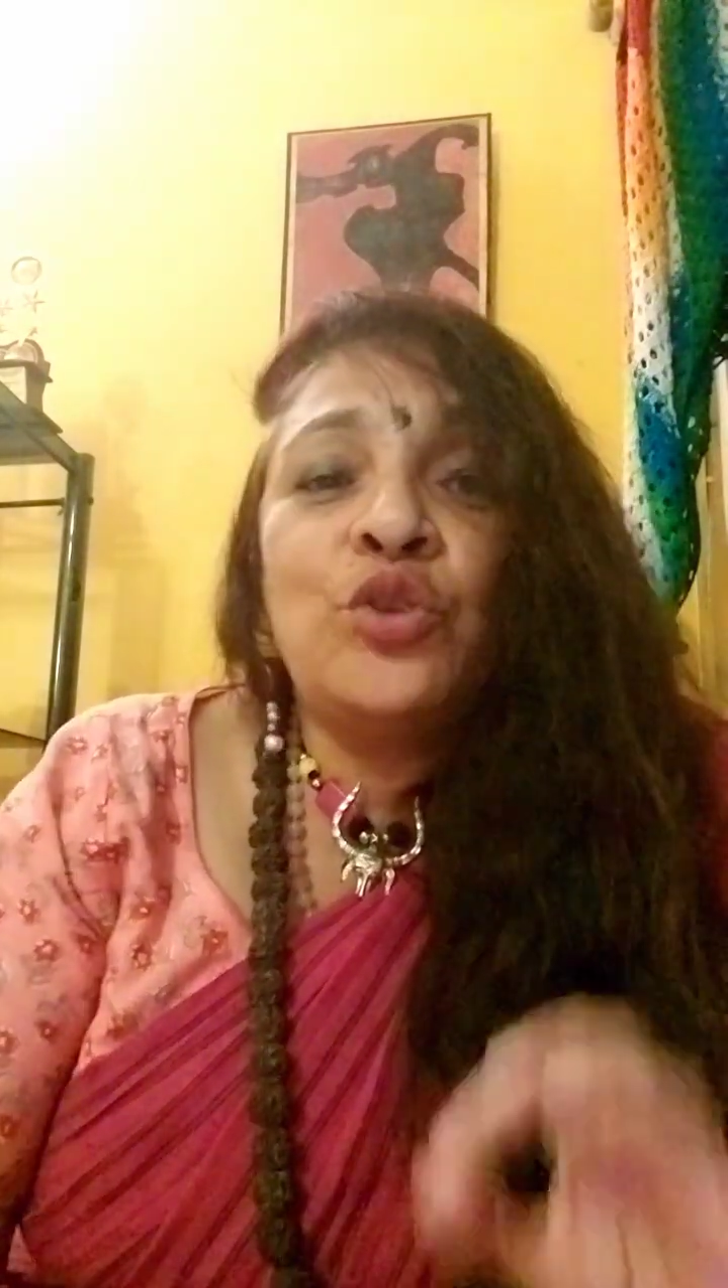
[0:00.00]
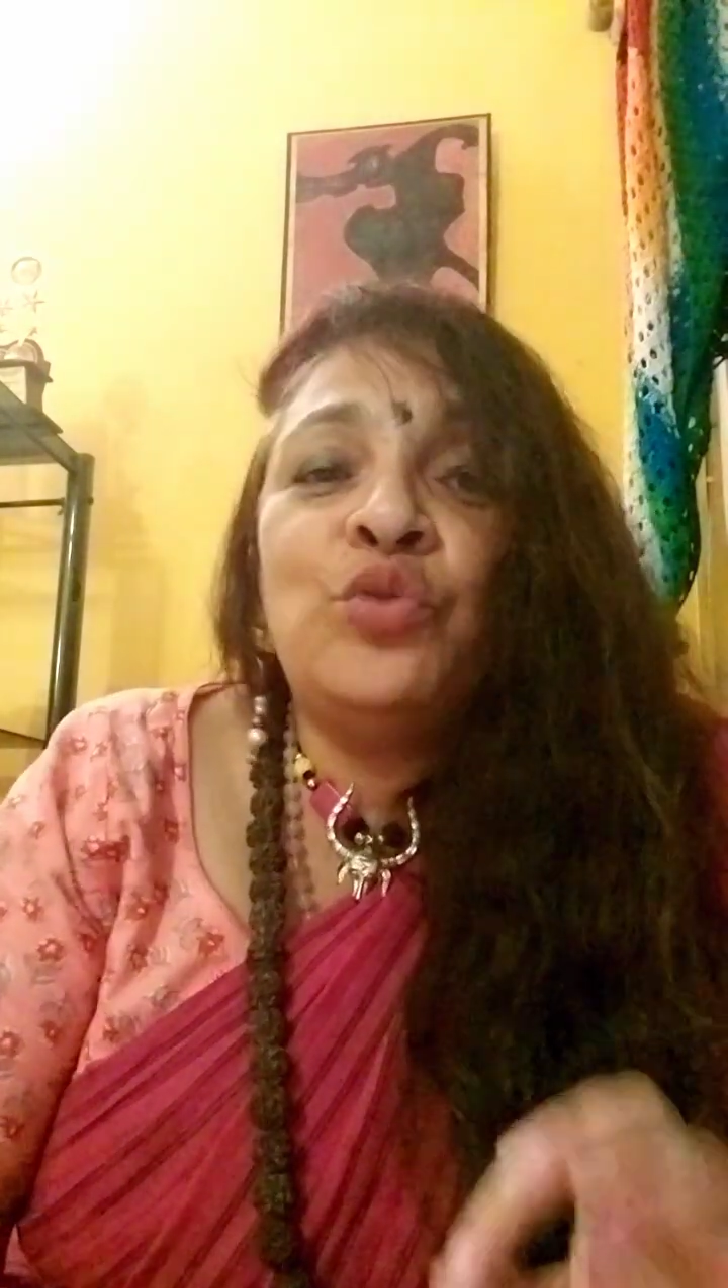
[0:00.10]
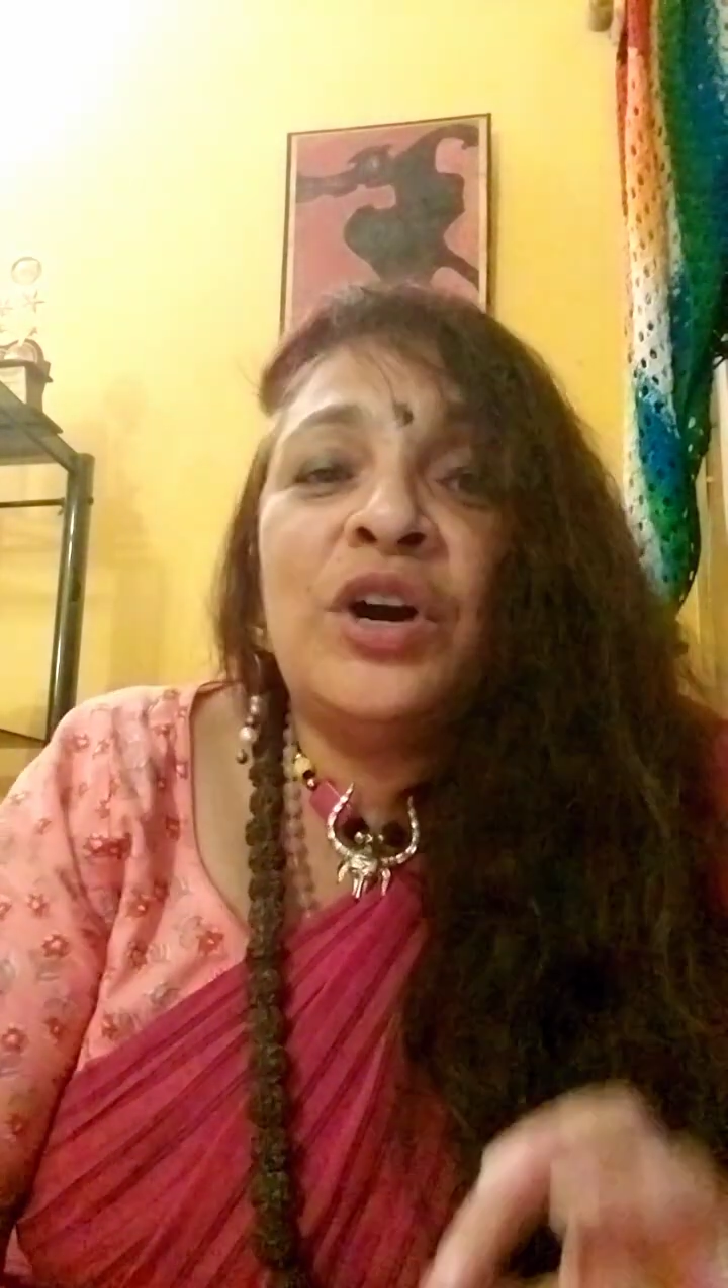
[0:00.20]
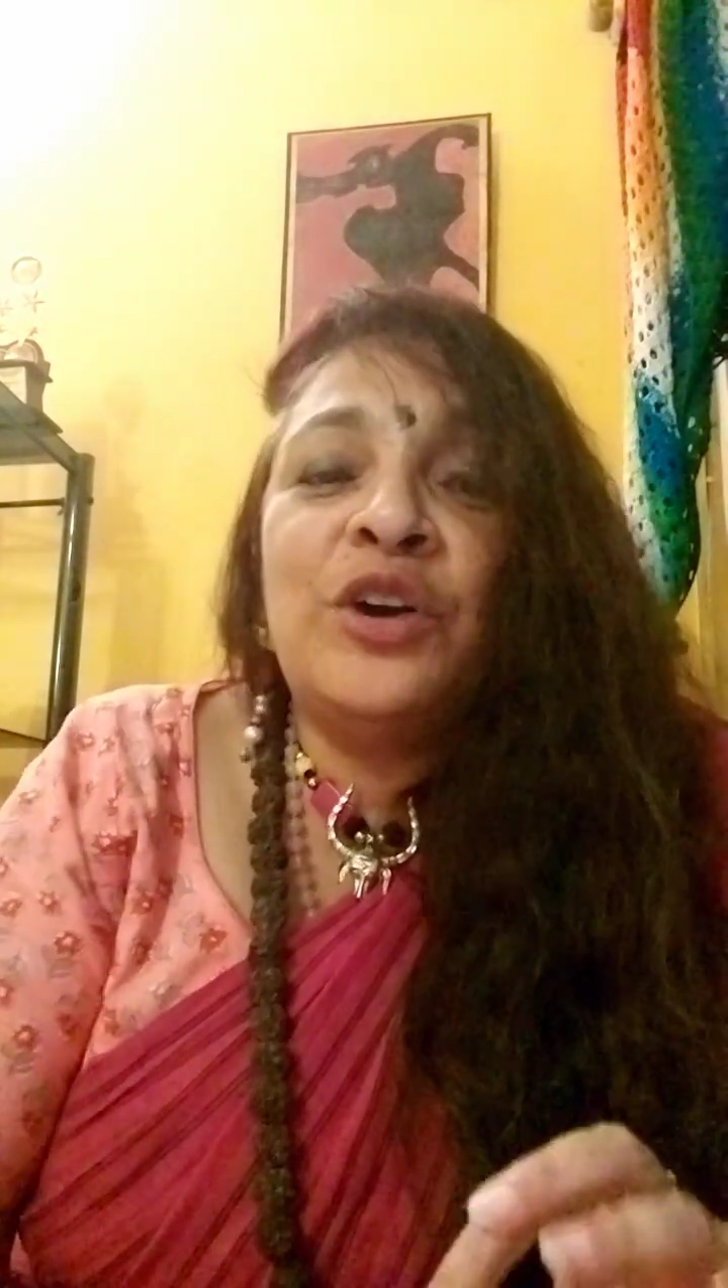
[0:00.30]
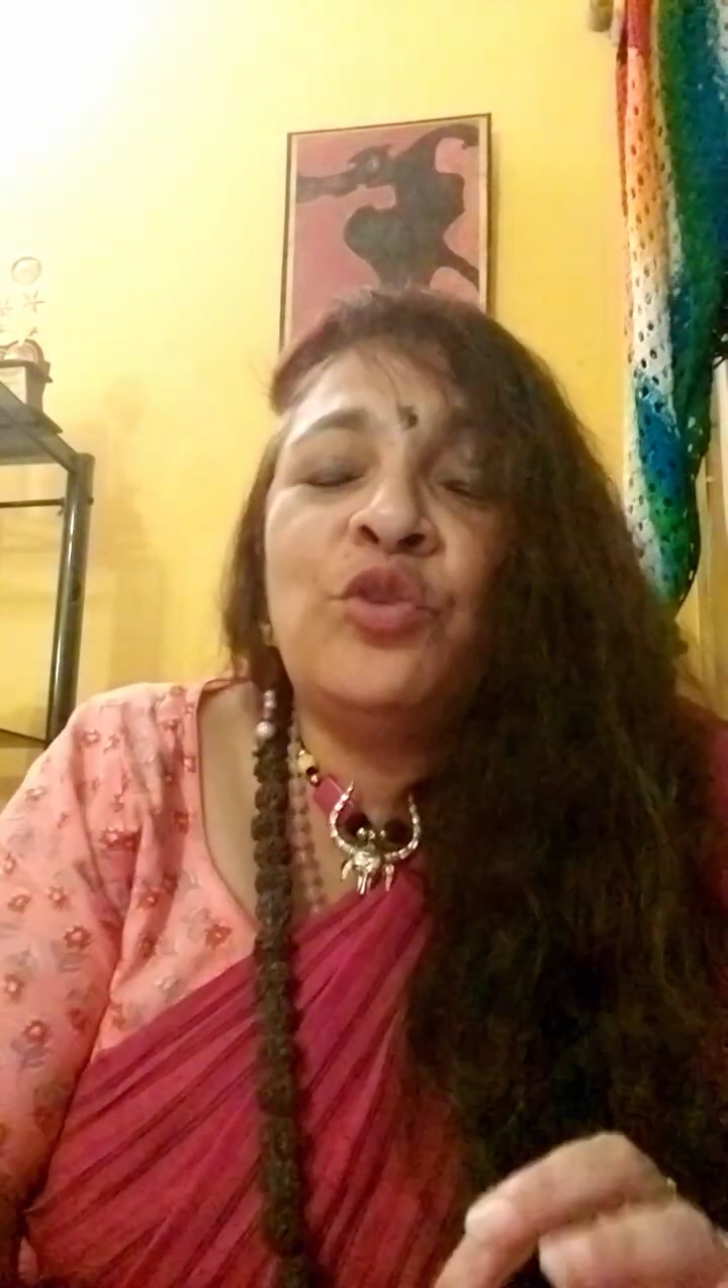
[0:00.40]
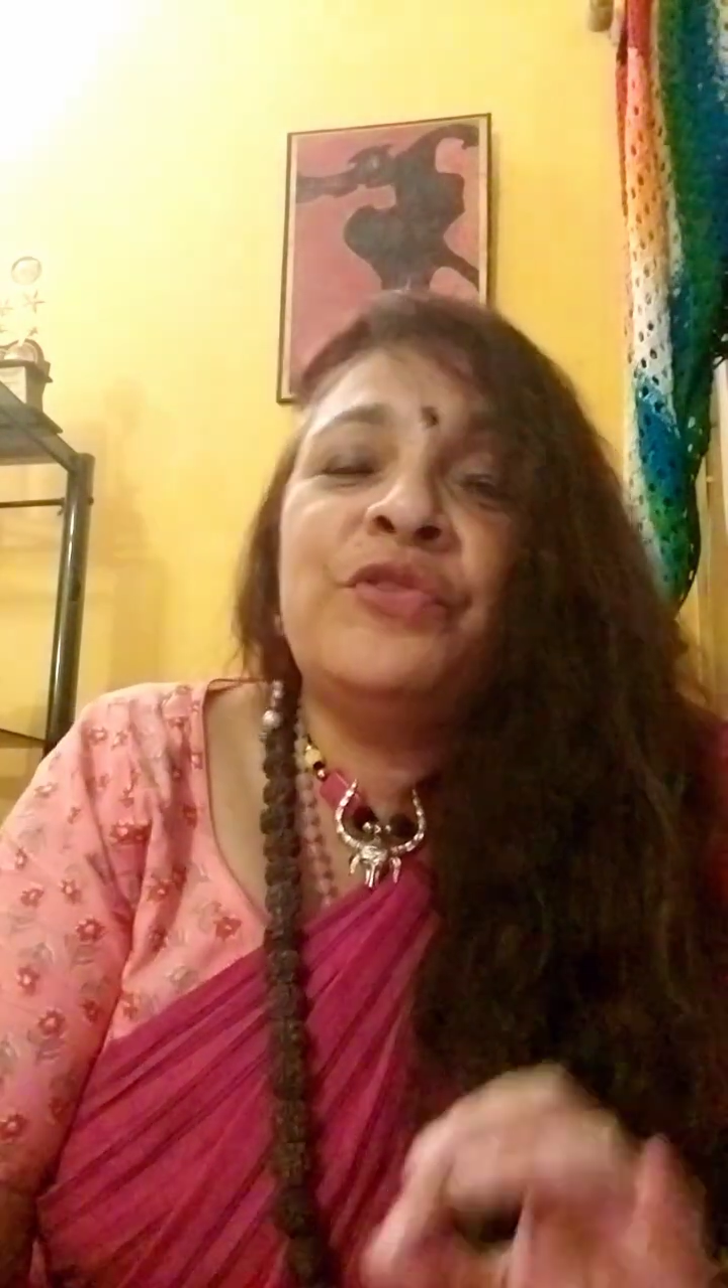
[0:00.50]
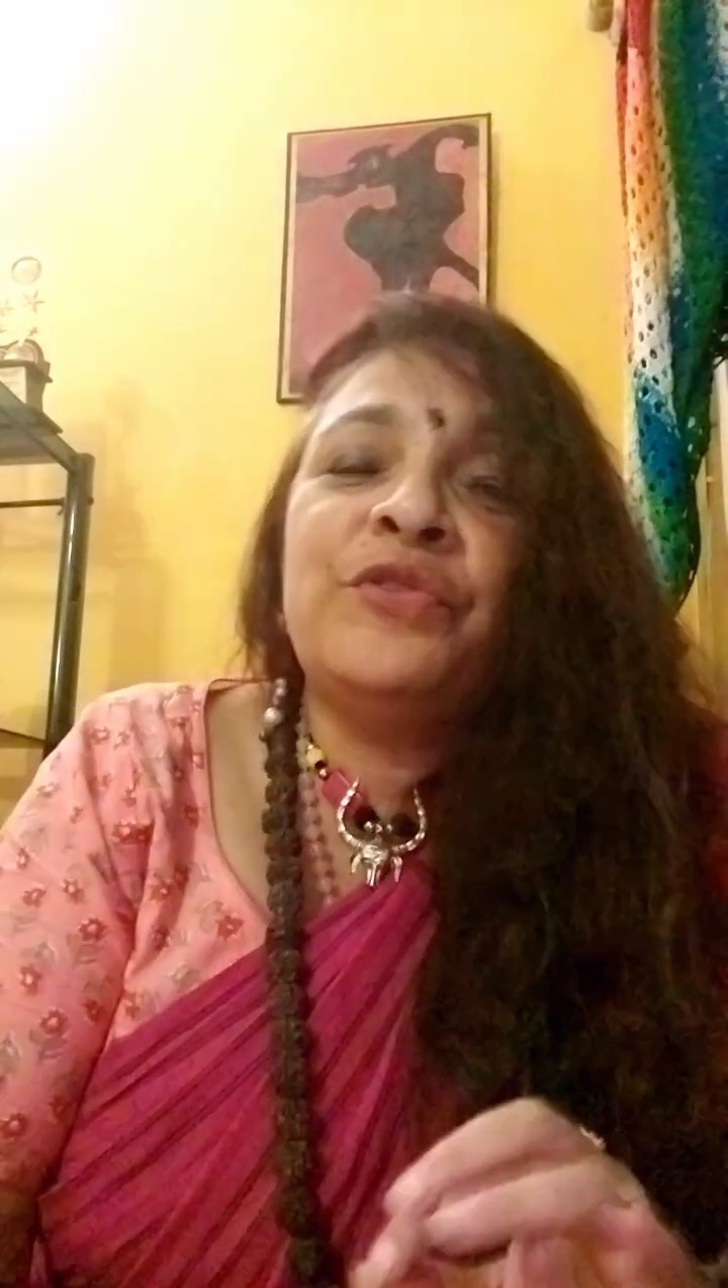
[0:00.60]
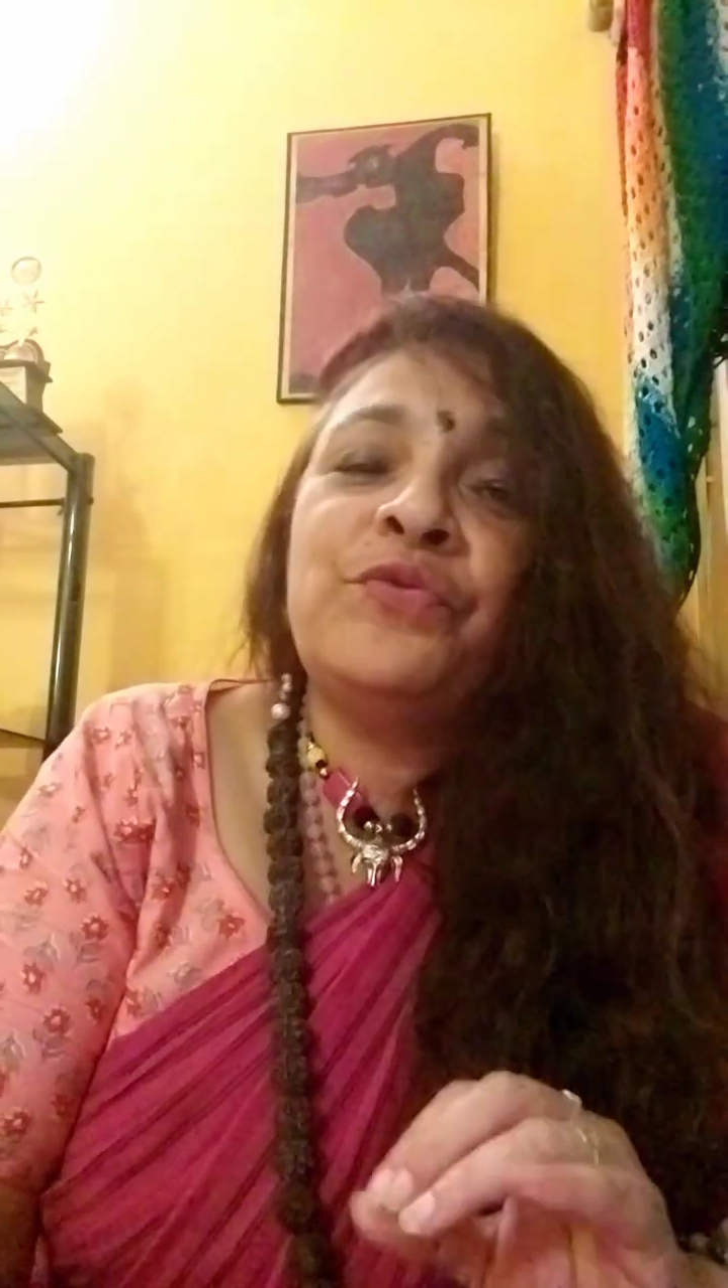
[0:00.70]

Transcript: to her over